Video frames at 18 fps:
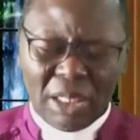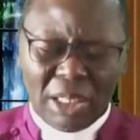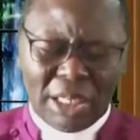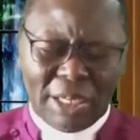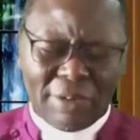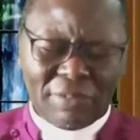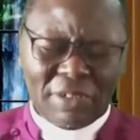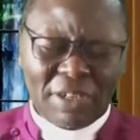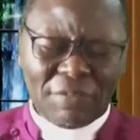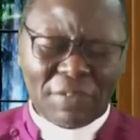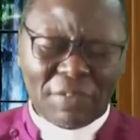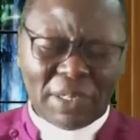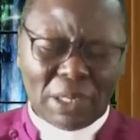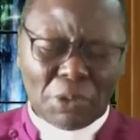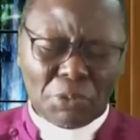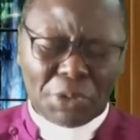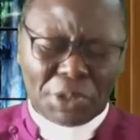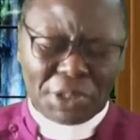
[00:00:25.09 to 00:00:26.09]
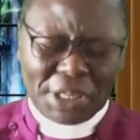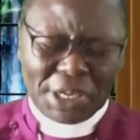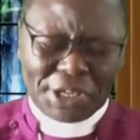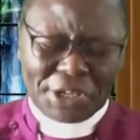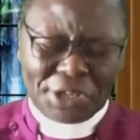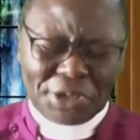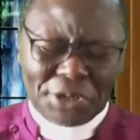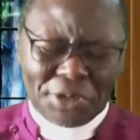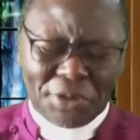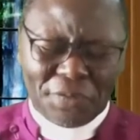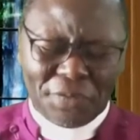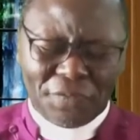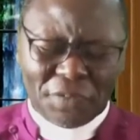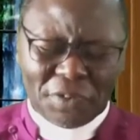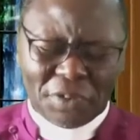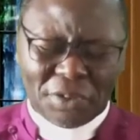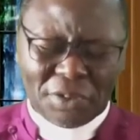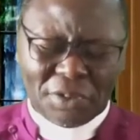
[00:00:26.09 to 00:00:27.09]
Heavenly Father, we thank you
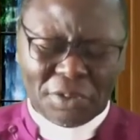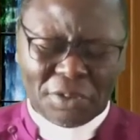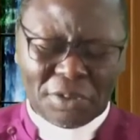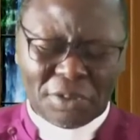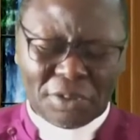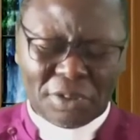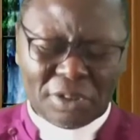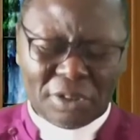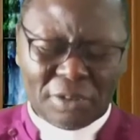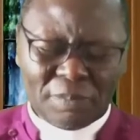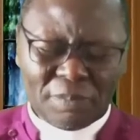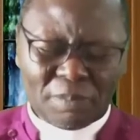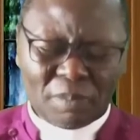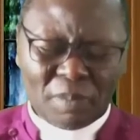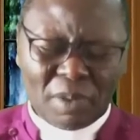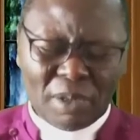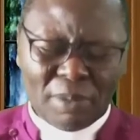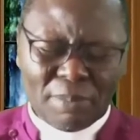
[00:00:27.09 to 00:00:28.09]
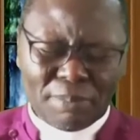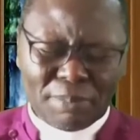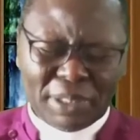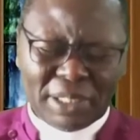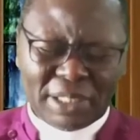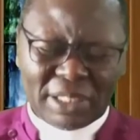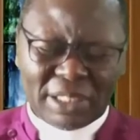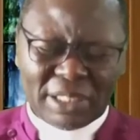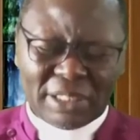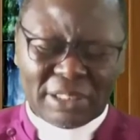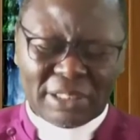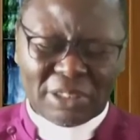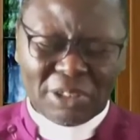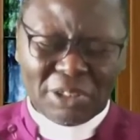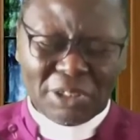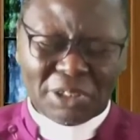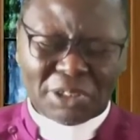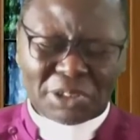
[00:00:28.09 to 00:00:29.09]
for bringing
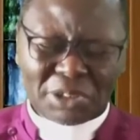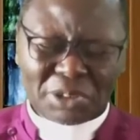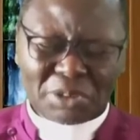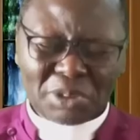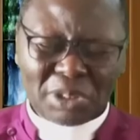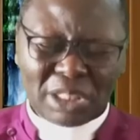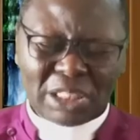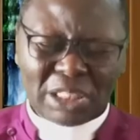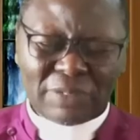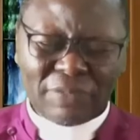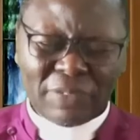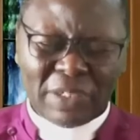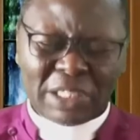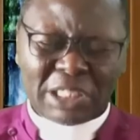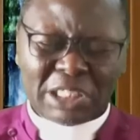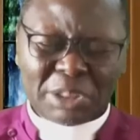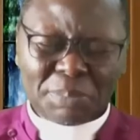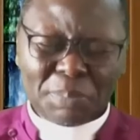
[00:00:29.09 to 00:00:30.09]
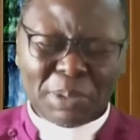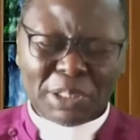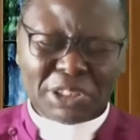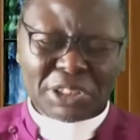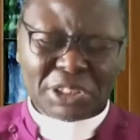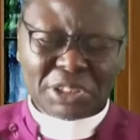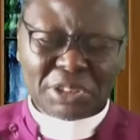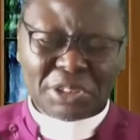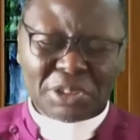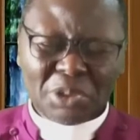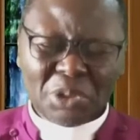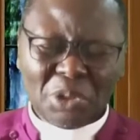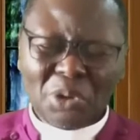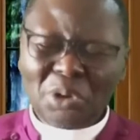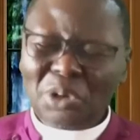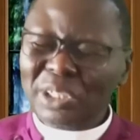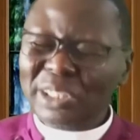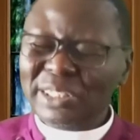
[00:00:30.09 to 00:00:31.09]
us to this very special
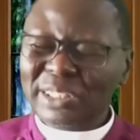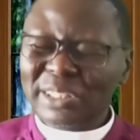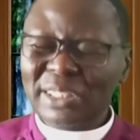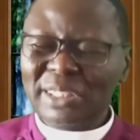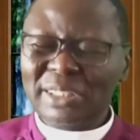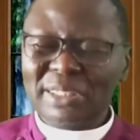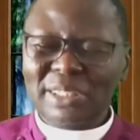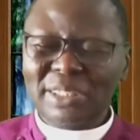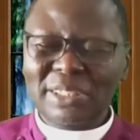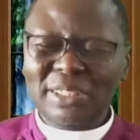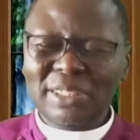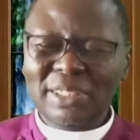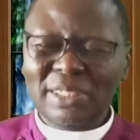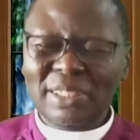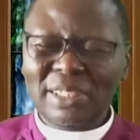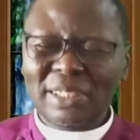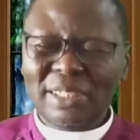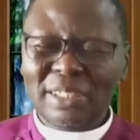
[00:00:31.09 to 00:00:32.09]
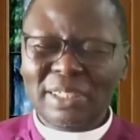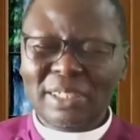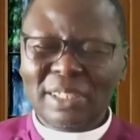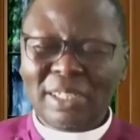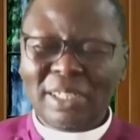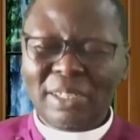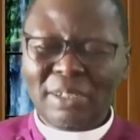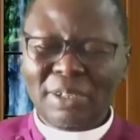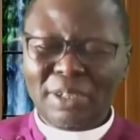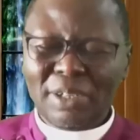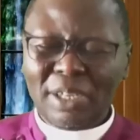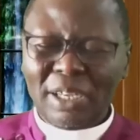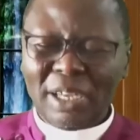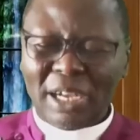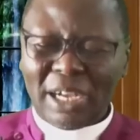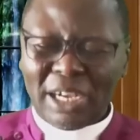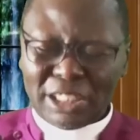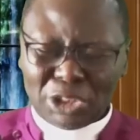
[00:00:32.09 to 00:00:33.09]
holy season,
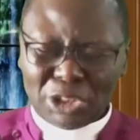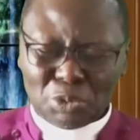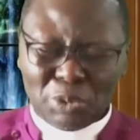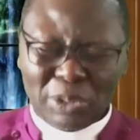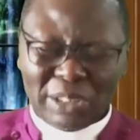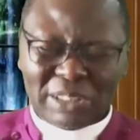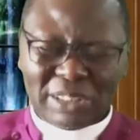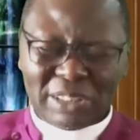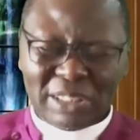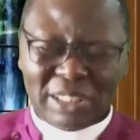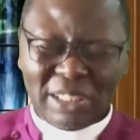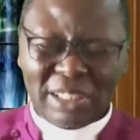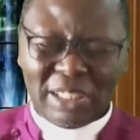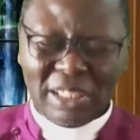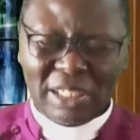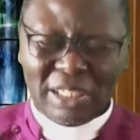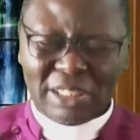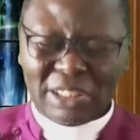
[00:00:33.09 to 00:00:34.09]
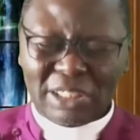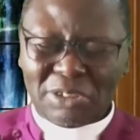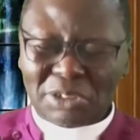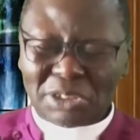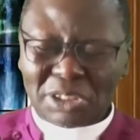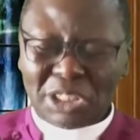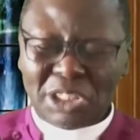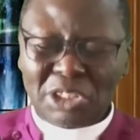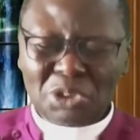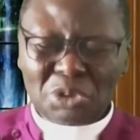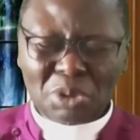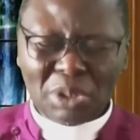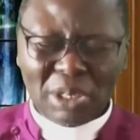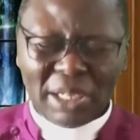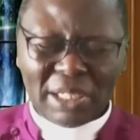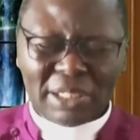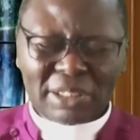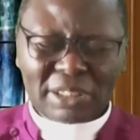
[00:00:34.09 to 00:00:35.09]
Ash Wednesday, leading us into
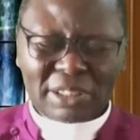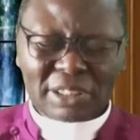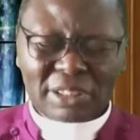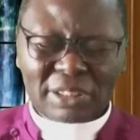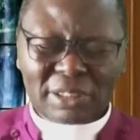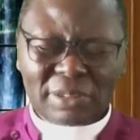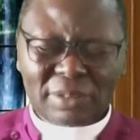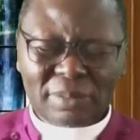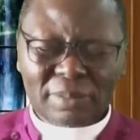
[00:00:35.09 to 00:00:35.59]
Lent.